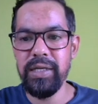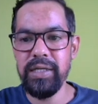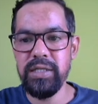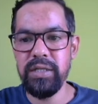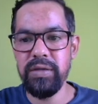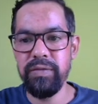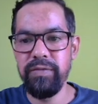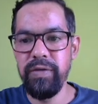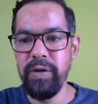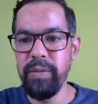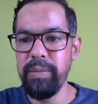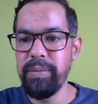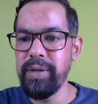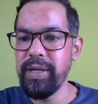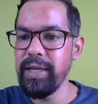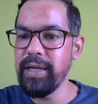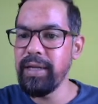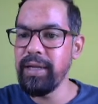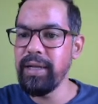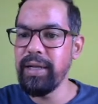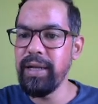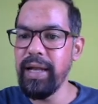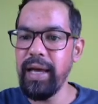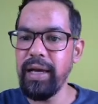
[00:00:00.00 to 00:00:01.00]
is
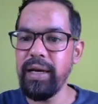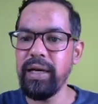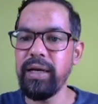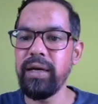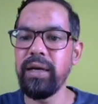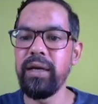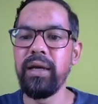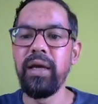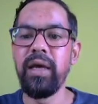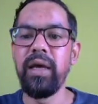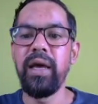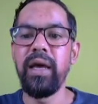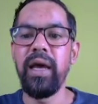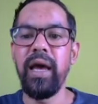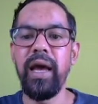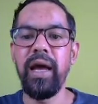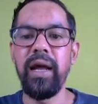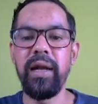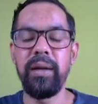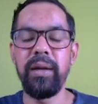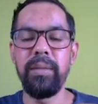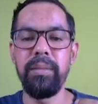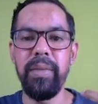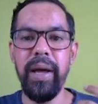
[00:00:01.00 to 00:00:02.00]
15 lakh,
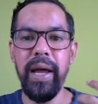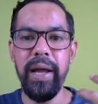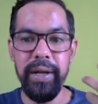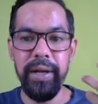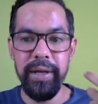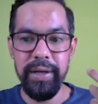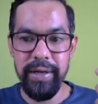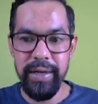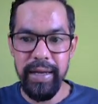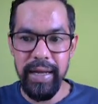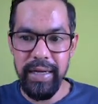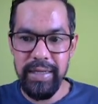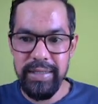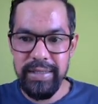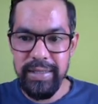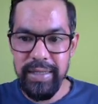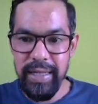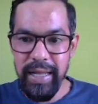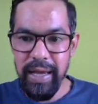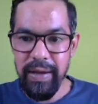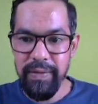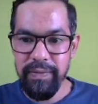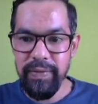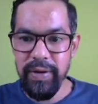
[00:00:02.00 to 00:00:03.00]
and my tax
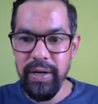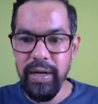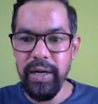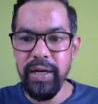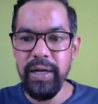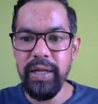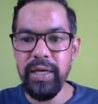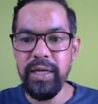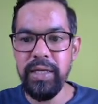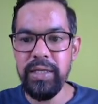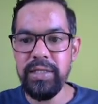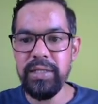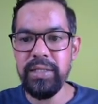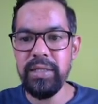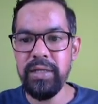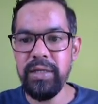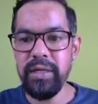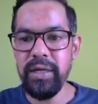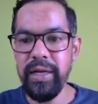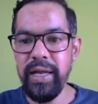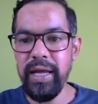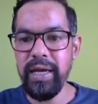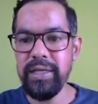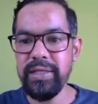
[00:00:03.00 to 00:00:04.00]

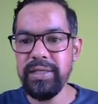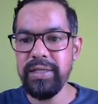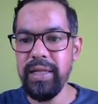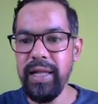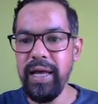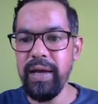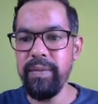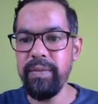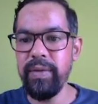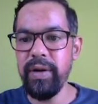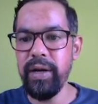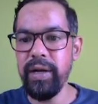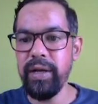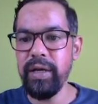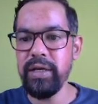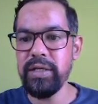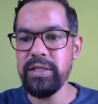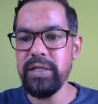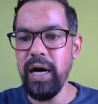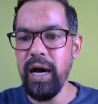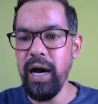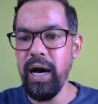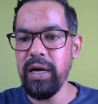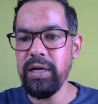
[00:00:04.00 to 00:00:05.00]

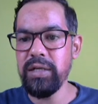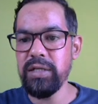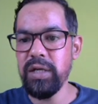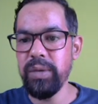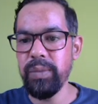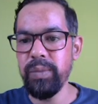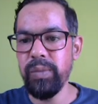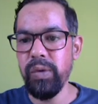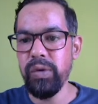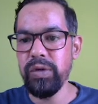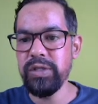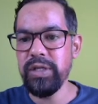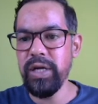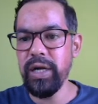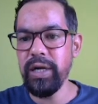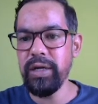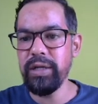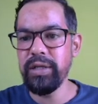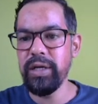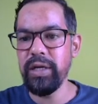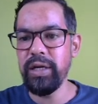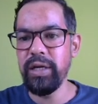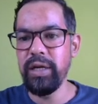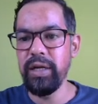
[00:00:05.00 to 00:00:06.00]
liabilities are suppose
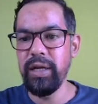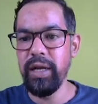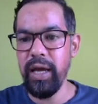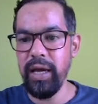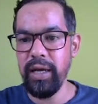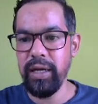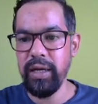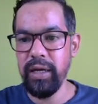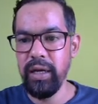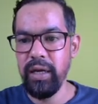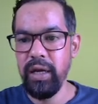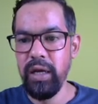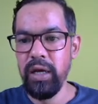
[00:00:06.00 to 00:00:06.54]
that 3 lakh.